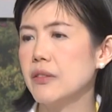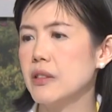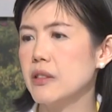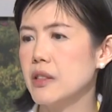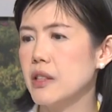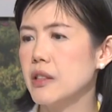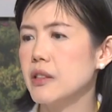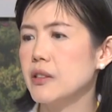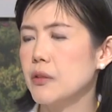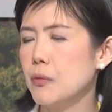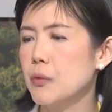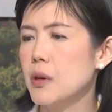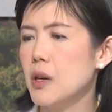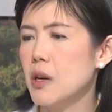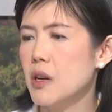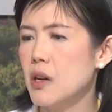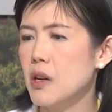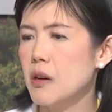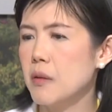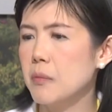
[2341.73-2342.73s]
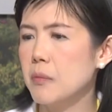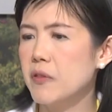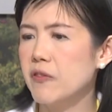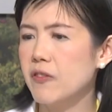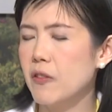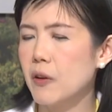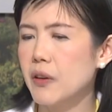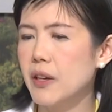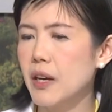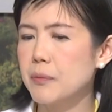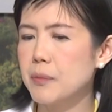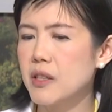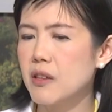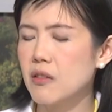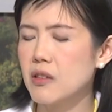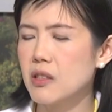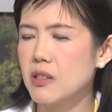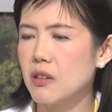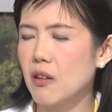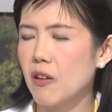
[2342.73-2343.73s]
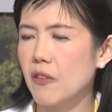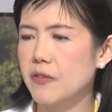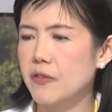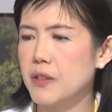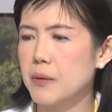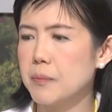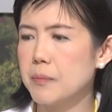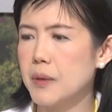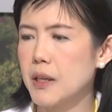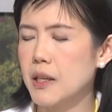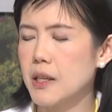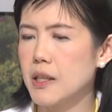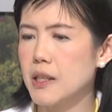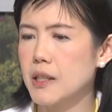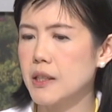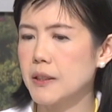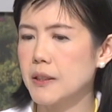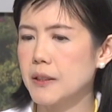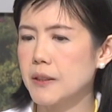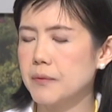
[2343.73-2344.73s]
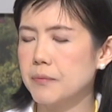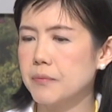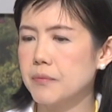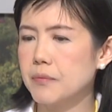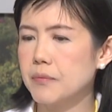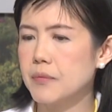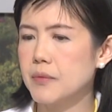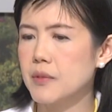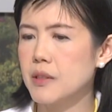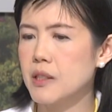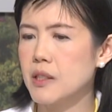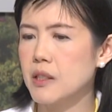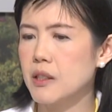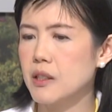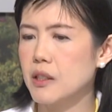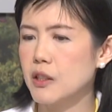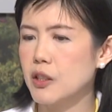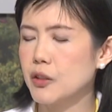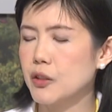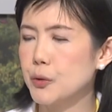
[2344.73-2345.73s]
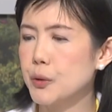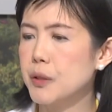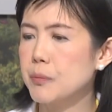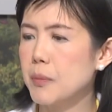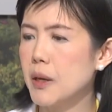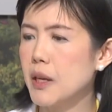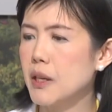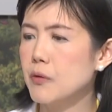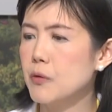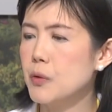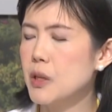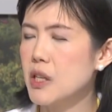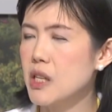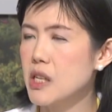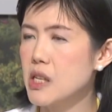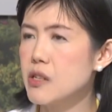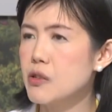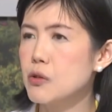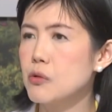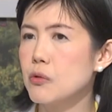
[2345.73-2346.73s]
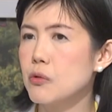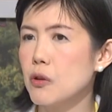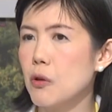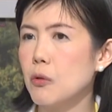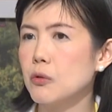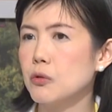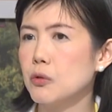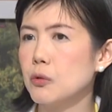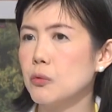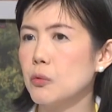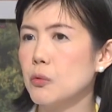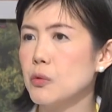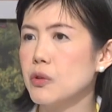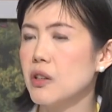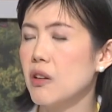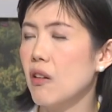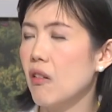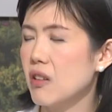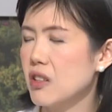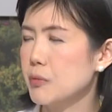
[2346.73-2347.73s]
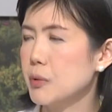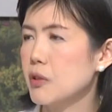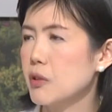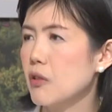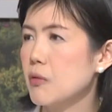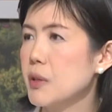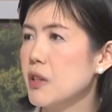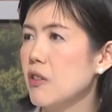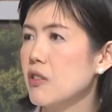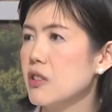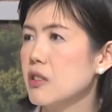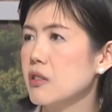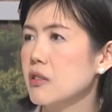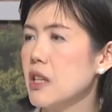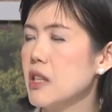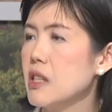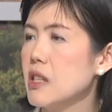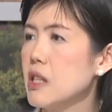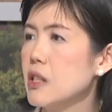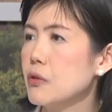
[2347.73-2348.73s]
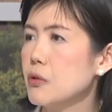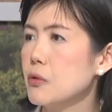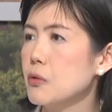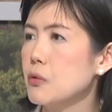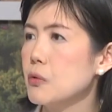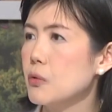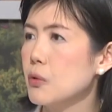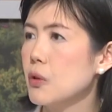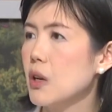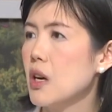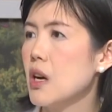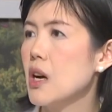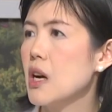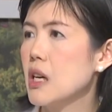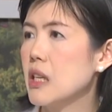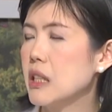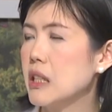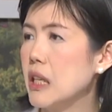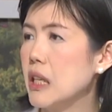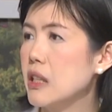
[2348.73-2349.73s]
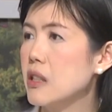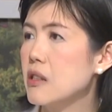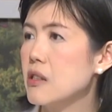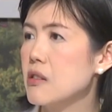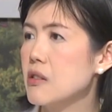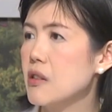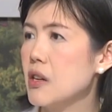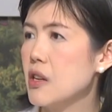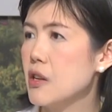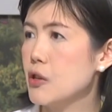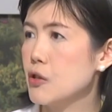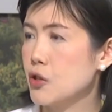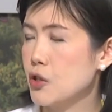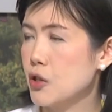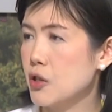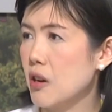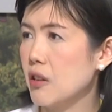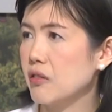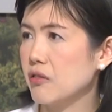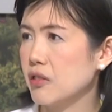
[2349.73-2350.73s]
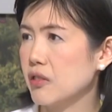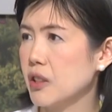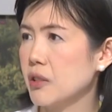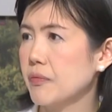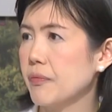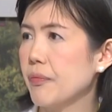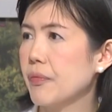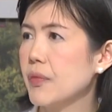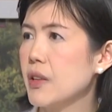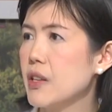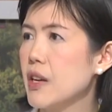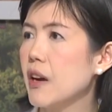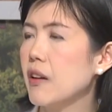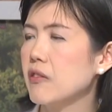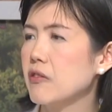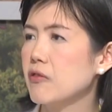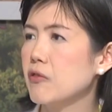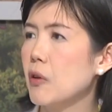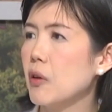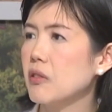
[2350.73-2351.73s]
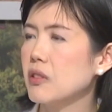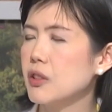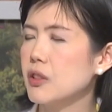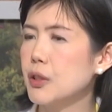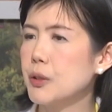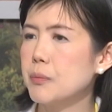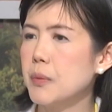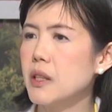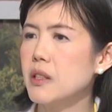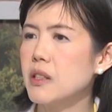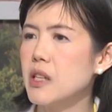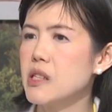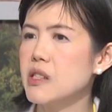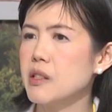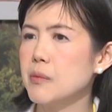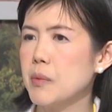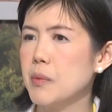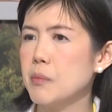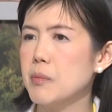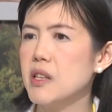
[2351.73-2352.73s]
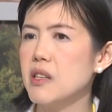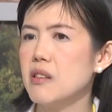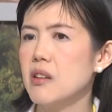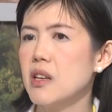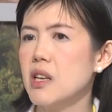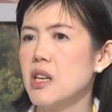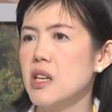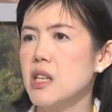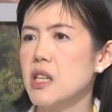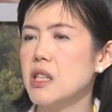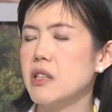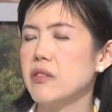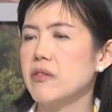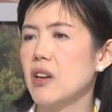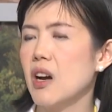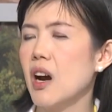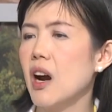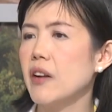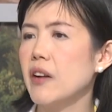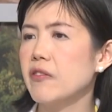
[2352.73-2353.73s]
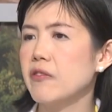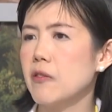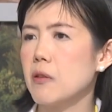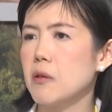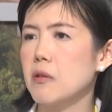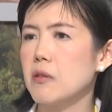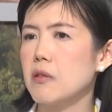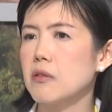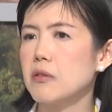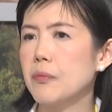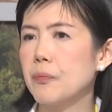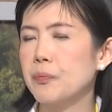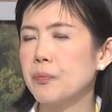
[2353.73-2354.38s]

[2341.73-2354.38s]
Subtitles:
Yes. Before that, because of the treatment need to go to the hospital because they need to get shot. Yeah, for treatment that maybe it's hard for